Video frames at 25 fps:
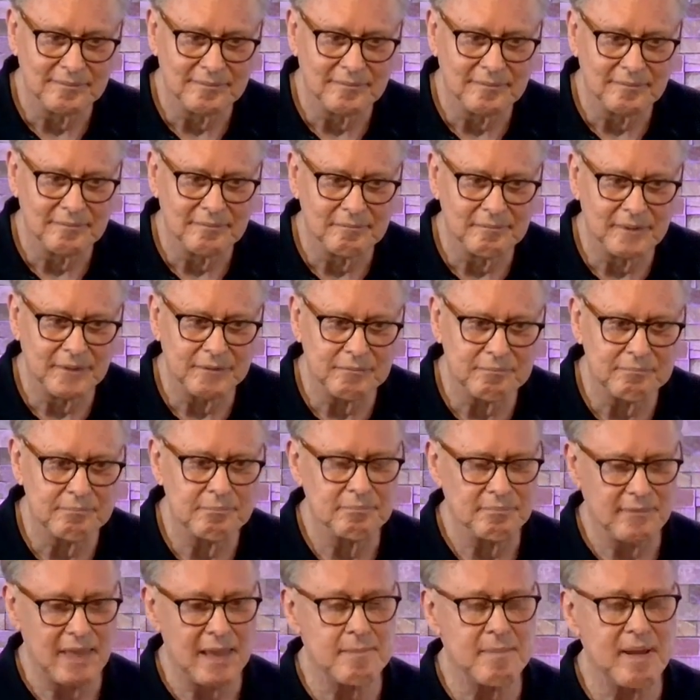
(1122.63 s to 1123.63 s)
But
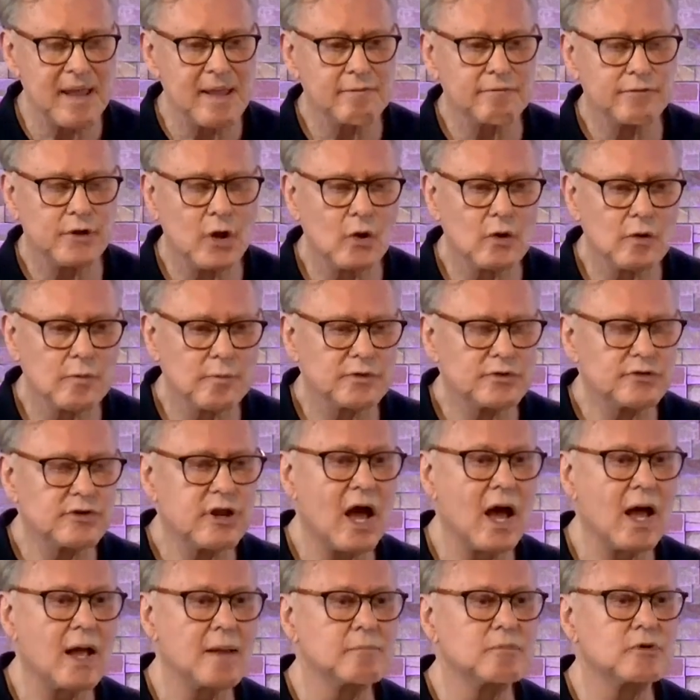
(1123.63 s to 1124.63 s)
they may have known it was
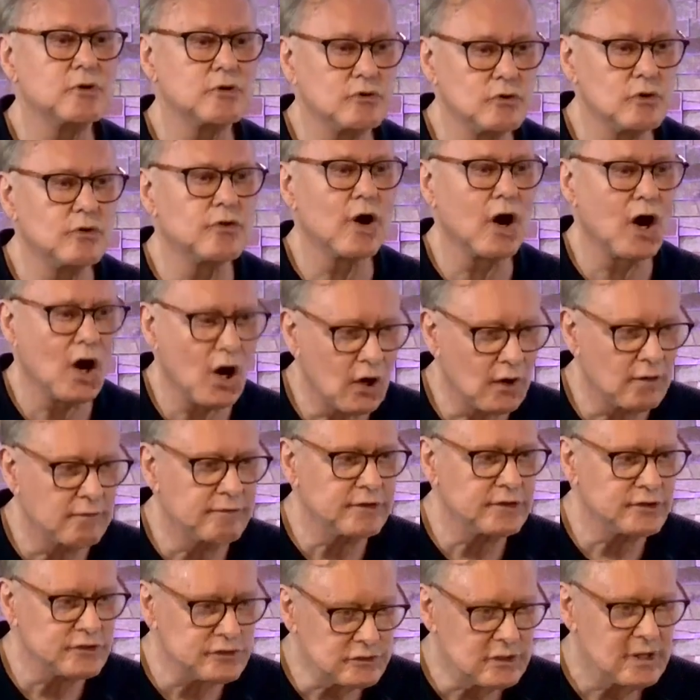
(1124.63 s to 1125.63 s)
time to do the
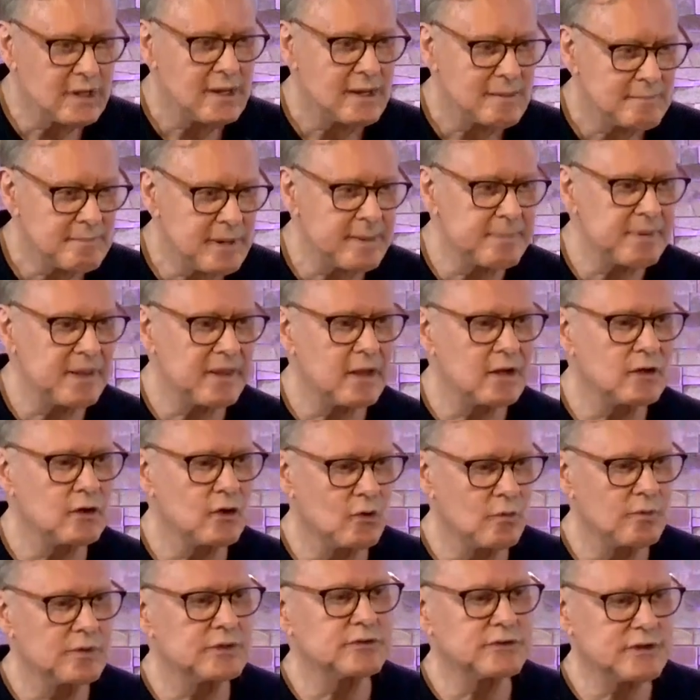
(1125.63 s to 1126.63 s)
harvest. Maybe they knew
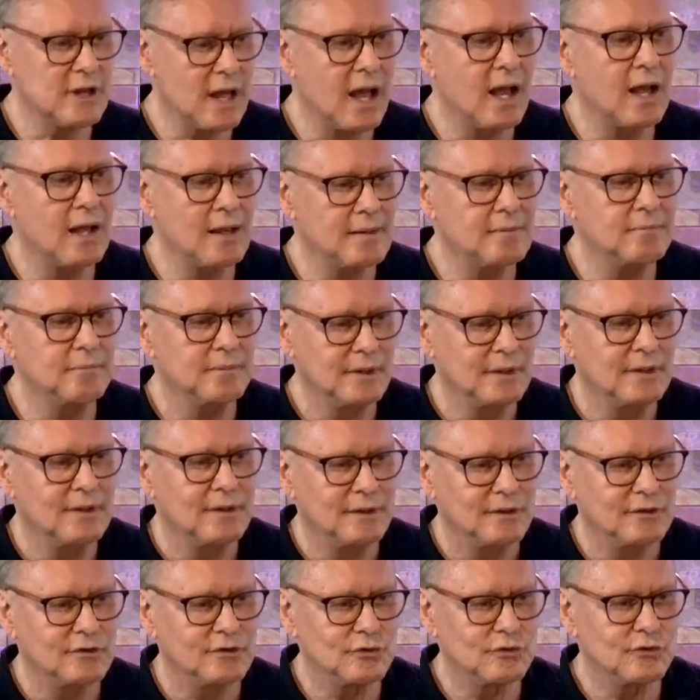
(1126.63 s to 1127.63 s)
it was time
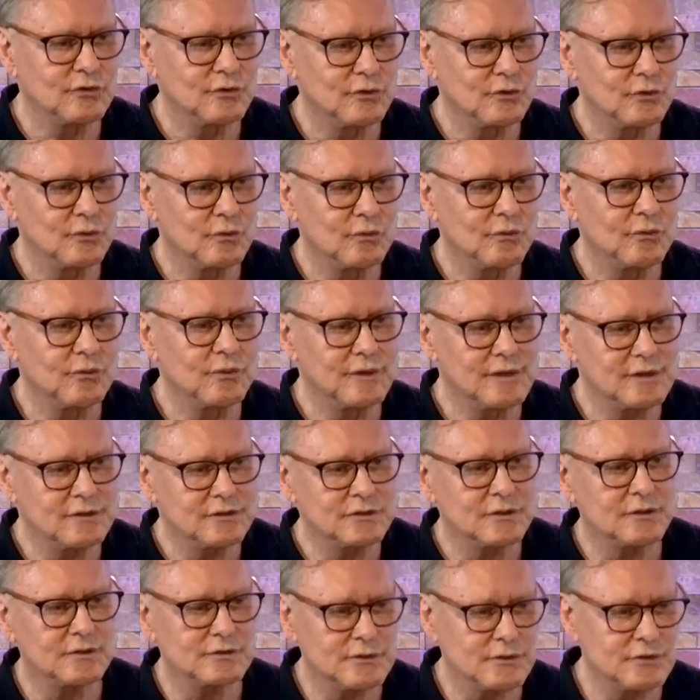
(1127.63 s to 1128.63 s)
to do this
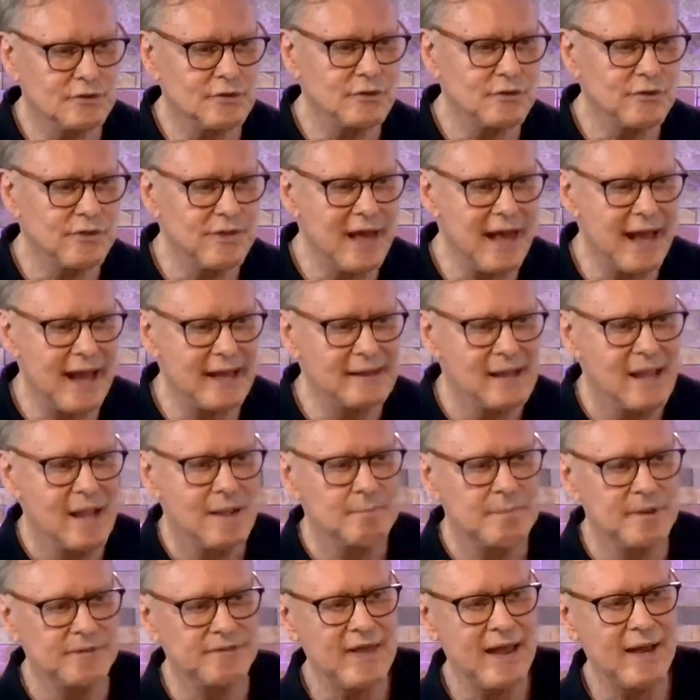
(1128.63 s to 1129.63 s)
or to do that,
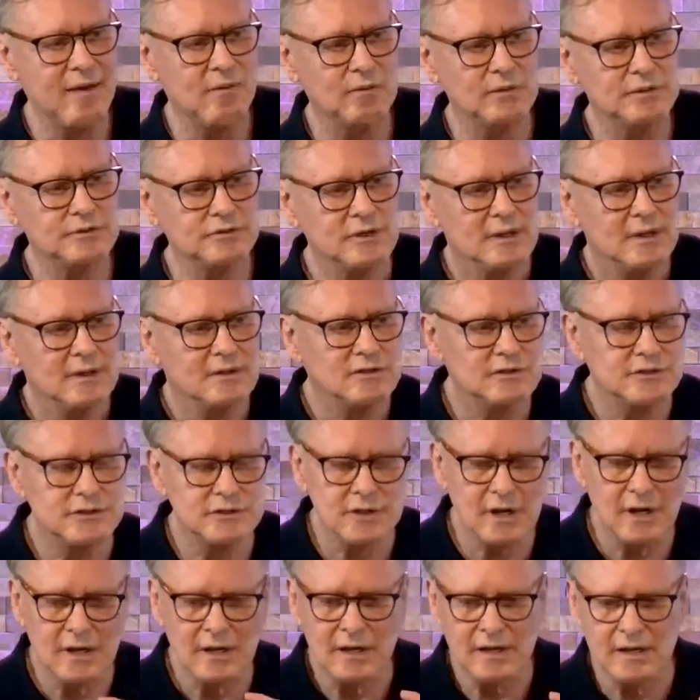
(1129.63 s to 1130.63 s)
but that was
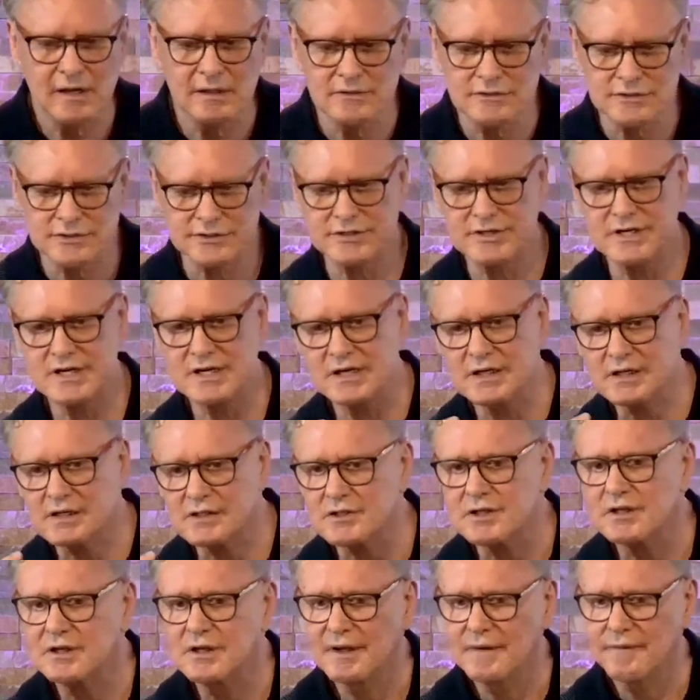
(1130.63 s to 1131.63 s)

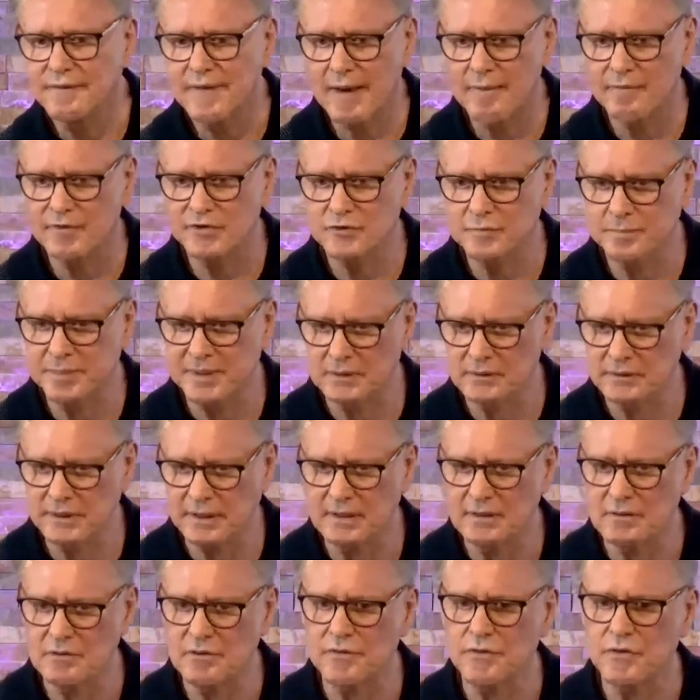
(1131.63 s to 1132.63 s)
instinct that was built
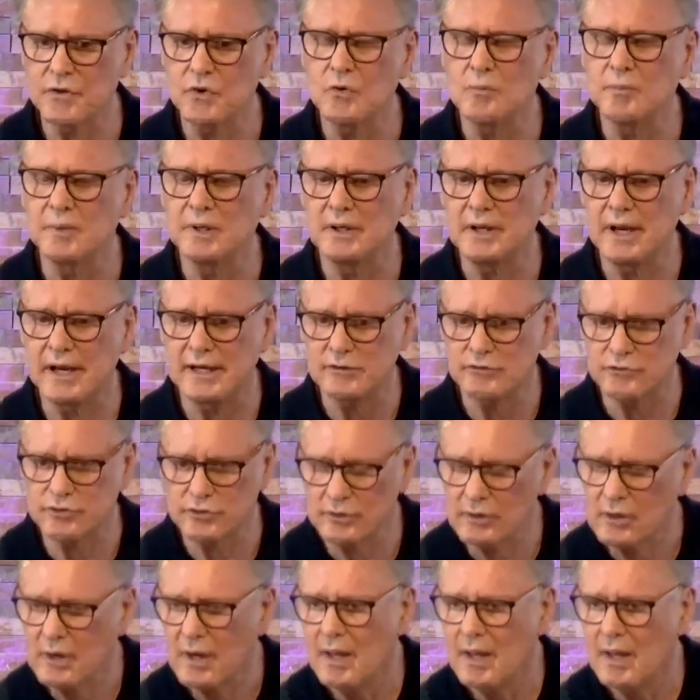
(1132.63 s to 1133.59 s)
into the human nature